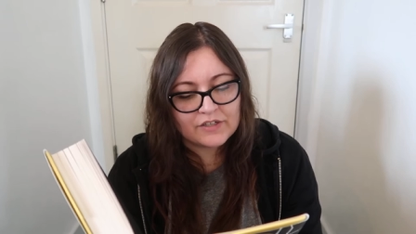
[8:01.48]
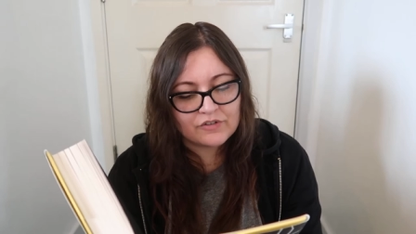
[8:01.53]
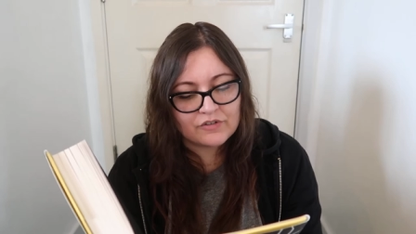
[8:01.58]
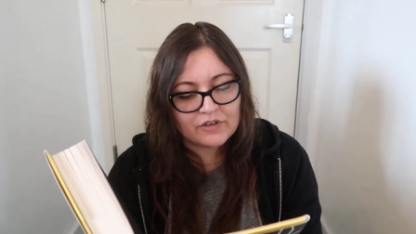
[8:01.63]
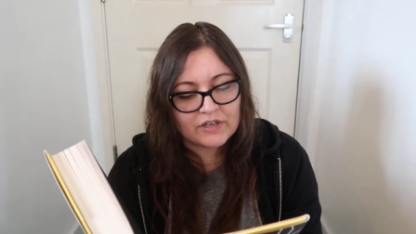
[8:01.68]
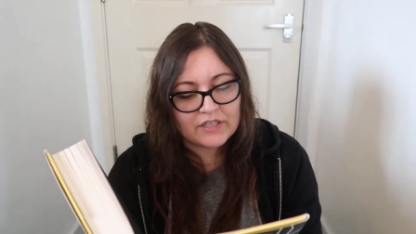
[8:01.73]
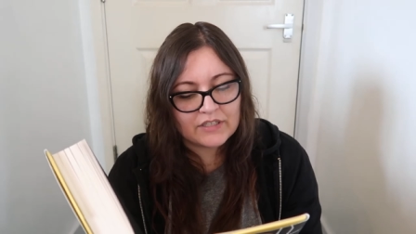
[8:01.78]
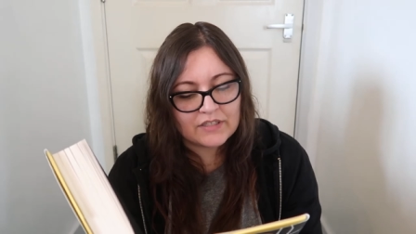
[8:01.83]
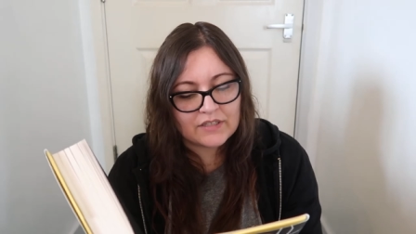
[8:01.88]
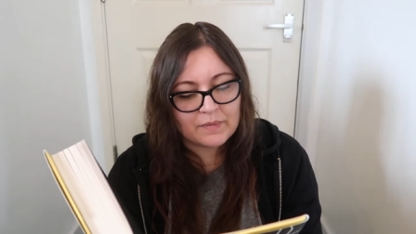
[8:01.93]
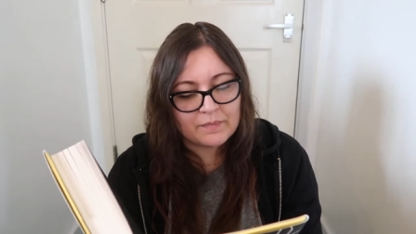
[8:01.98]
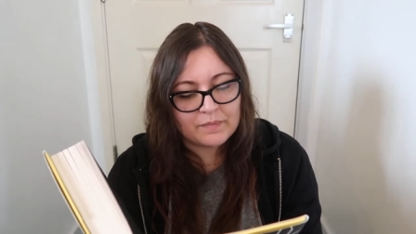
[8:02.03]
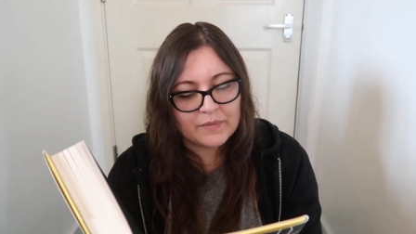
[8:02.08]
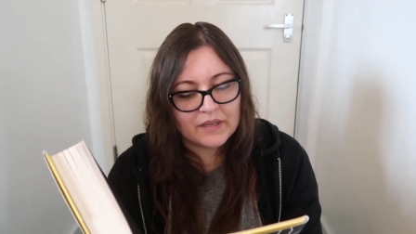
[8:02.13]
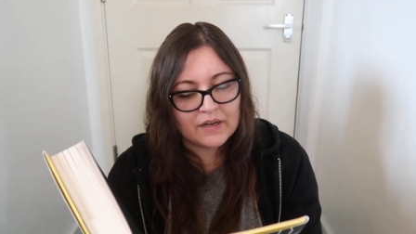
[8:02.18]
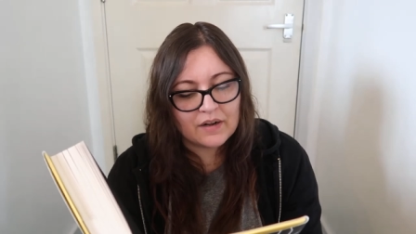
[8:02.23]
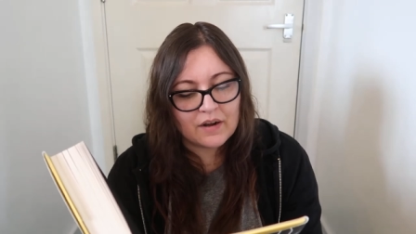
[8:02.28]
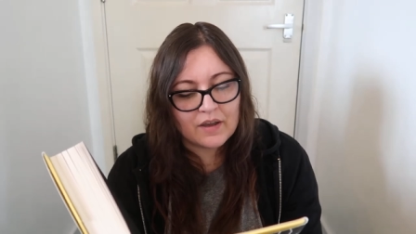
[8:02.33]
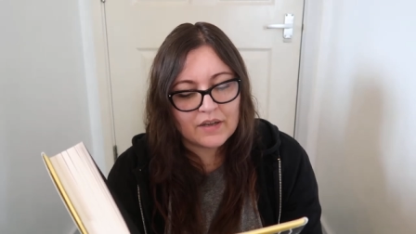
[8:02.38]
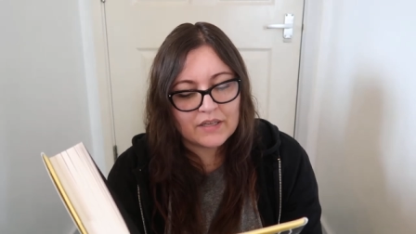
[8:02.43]
Street,
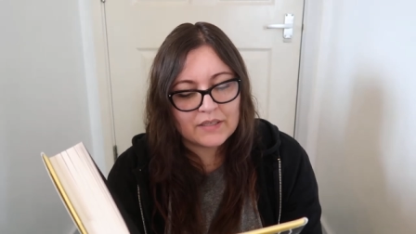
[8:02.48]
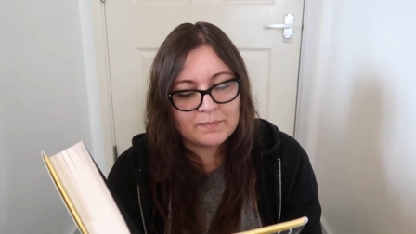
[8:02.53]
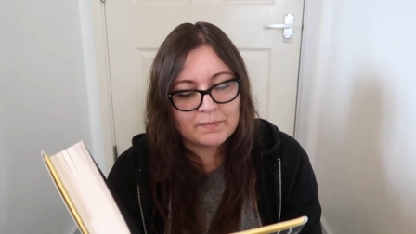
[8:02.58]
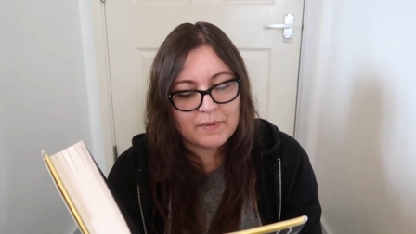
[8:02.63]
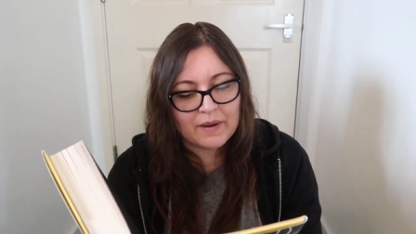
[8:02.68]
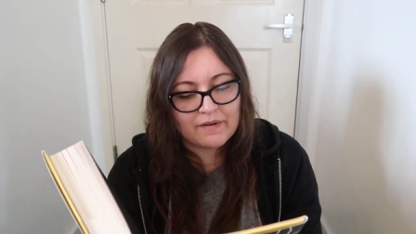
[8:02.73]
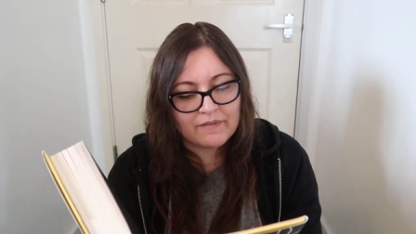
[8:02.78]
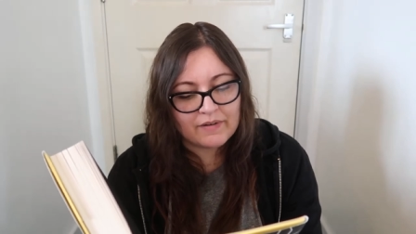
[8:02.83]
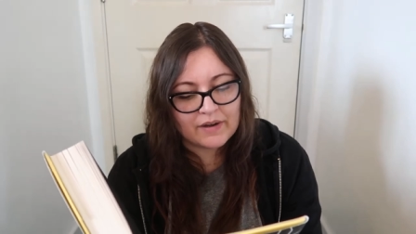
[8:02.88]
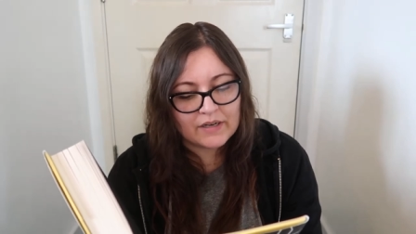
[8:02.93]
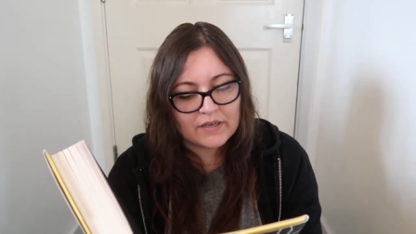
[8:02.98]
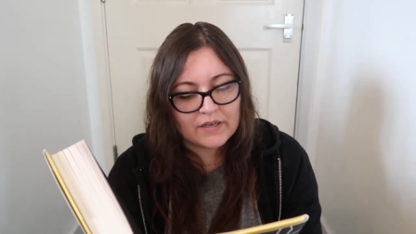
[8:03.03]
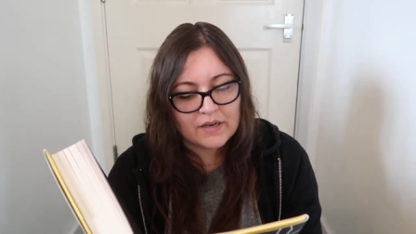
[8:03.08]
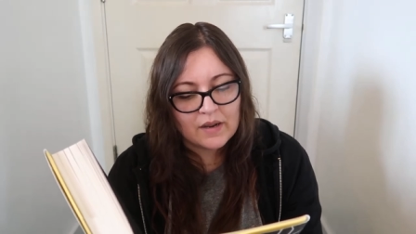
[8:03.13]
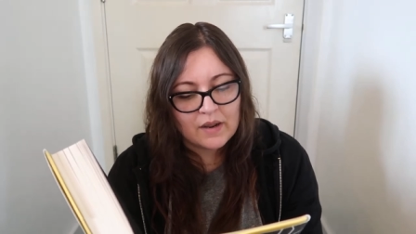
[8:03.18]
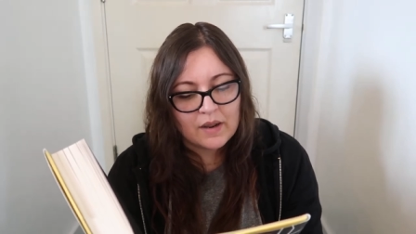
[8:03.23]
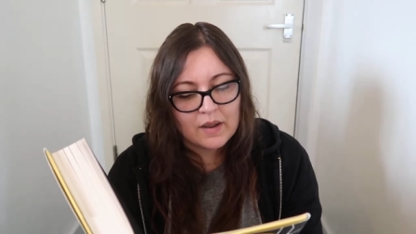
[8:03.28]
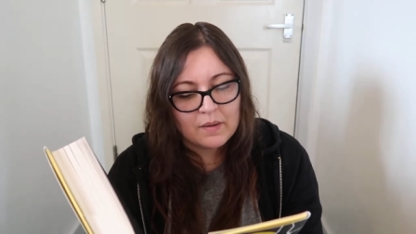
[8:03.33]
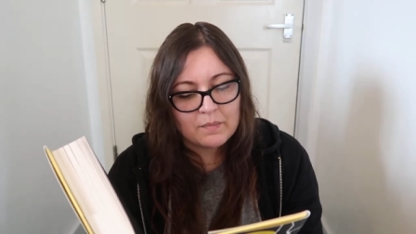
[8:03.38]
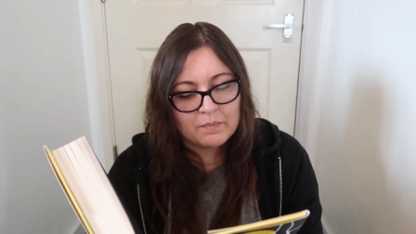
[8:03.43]
something lies buried,
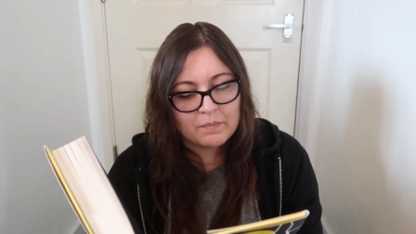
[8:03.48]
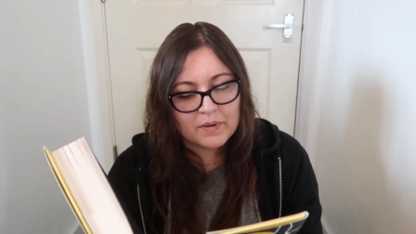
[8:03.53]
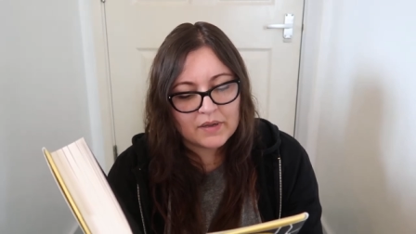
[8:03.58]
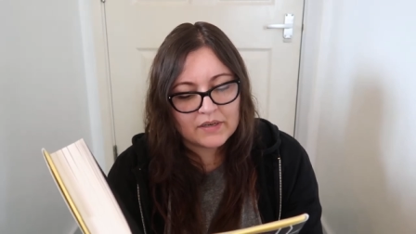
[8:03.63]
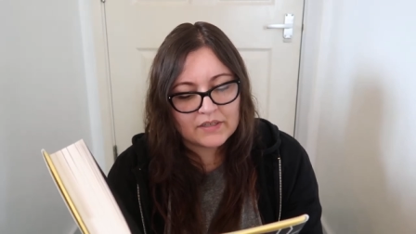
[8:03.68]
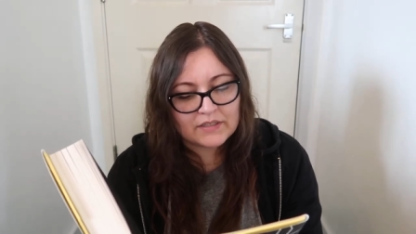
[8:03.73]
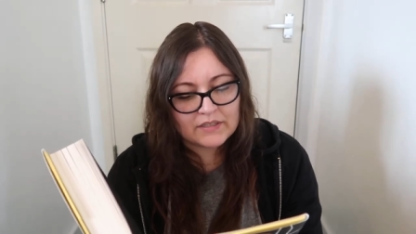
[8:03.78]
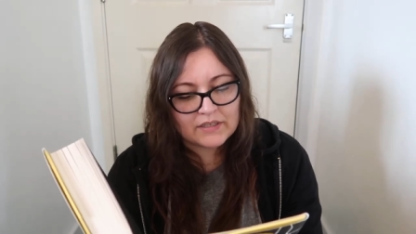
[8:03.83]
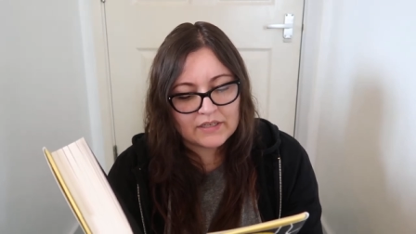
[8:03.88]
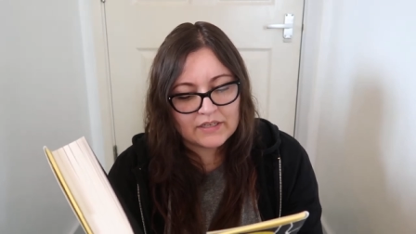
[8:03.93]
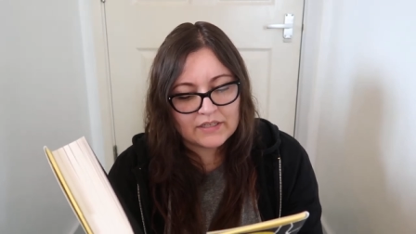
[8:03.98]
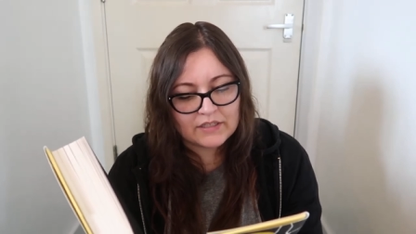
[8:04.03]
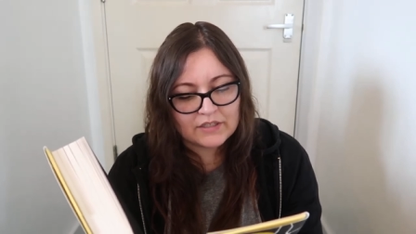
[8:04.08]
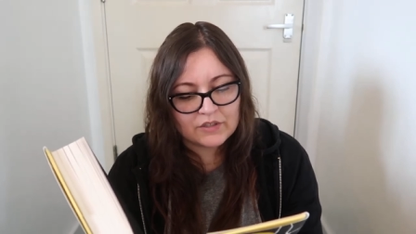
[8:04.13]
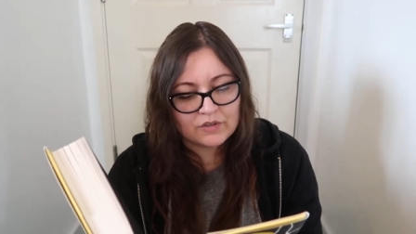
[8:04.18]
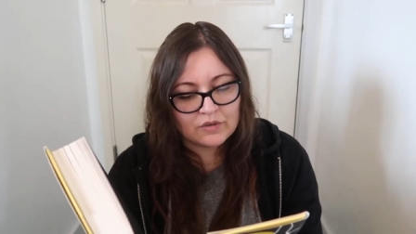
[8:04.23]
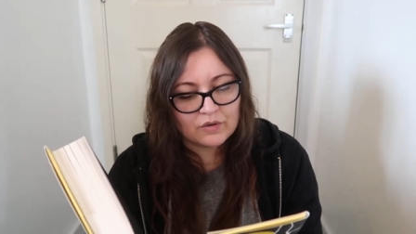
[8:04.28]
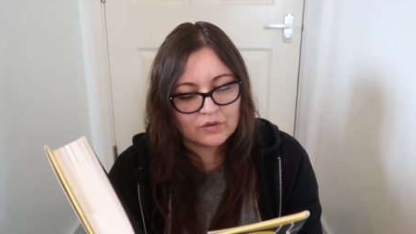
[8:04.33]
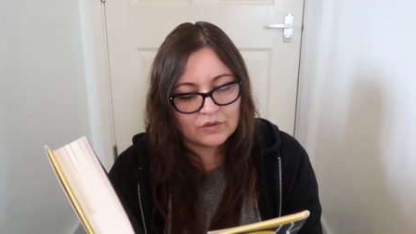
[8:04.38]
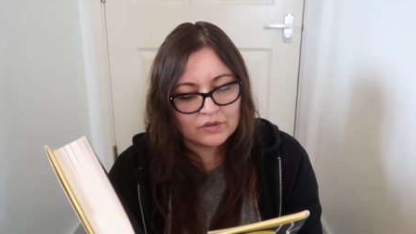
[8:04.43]
but it's
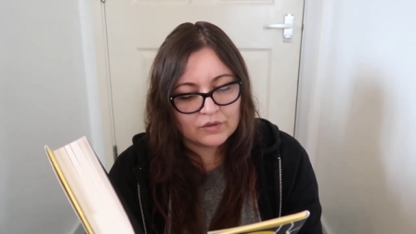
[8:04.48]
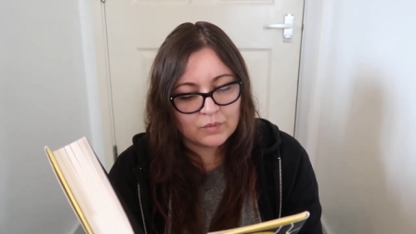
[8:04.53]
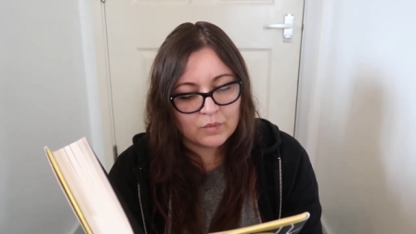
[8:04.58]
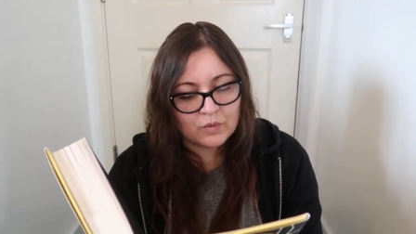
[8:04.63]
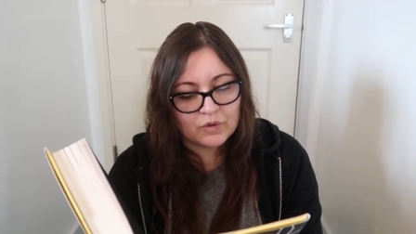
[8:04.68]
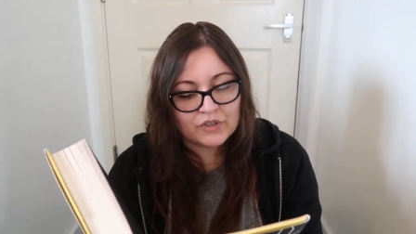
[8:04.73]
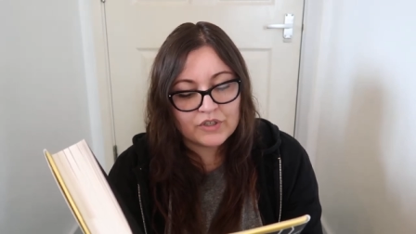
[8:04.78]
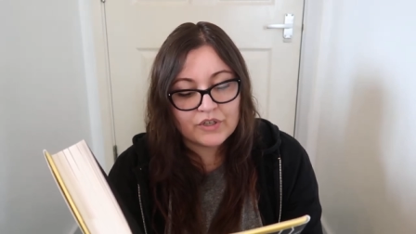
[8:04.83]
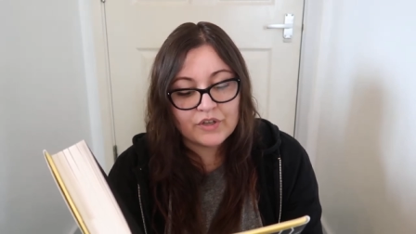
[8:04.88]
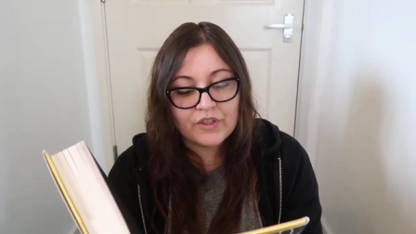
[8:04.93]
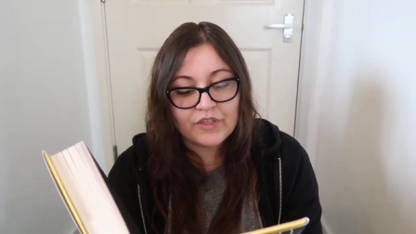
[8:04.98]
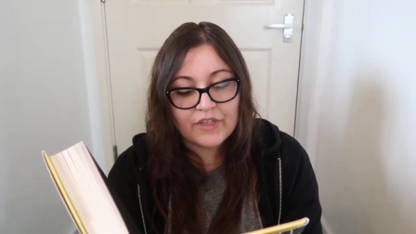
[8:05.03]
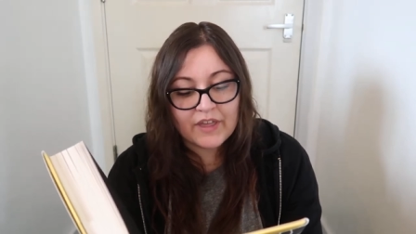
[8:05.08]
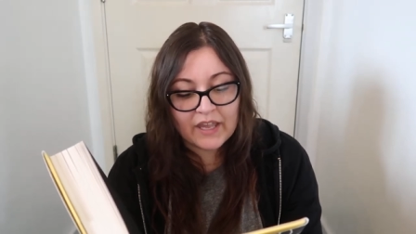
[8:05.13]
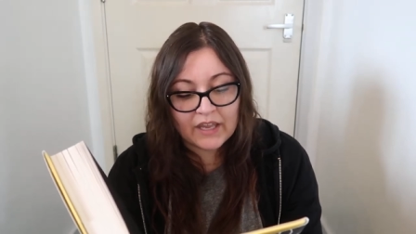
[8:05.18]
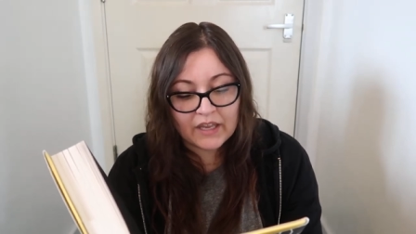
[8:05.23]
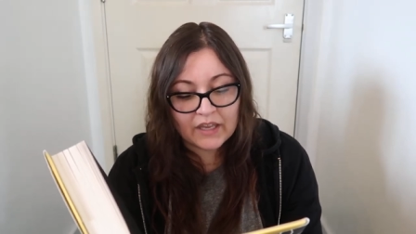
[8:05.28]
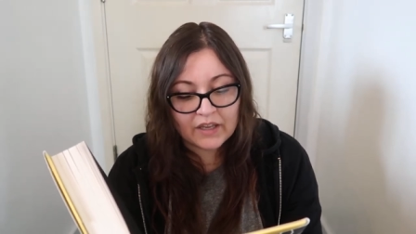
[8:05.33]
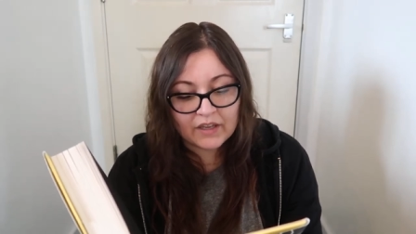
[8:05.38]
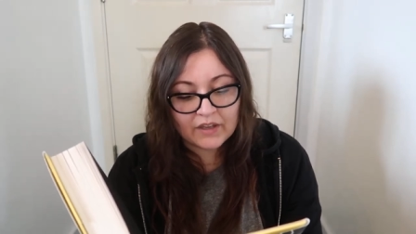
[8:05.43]
not what you
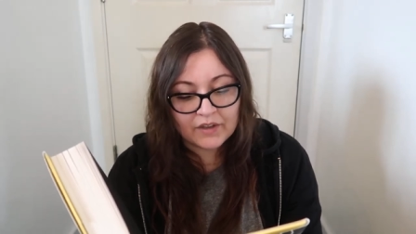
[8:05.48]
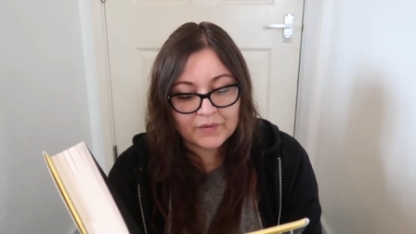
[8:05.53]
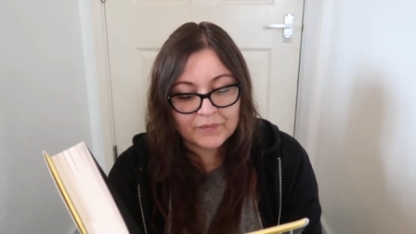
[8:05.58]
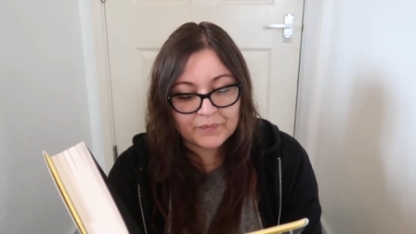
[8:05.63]
think.